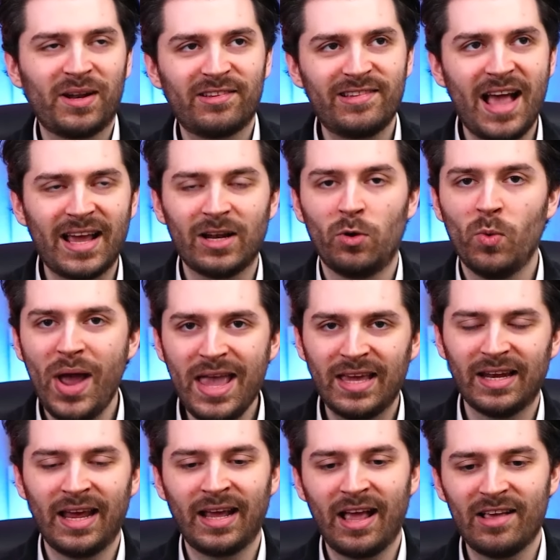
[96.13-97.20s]
a second
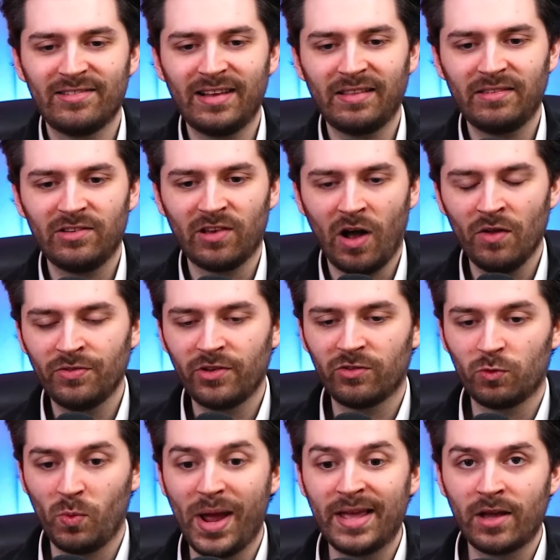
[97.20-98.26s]
awakening is that these hunters
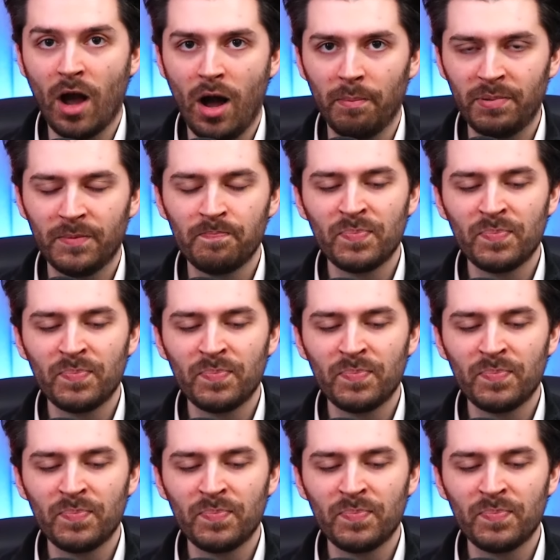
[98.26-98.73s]
wake up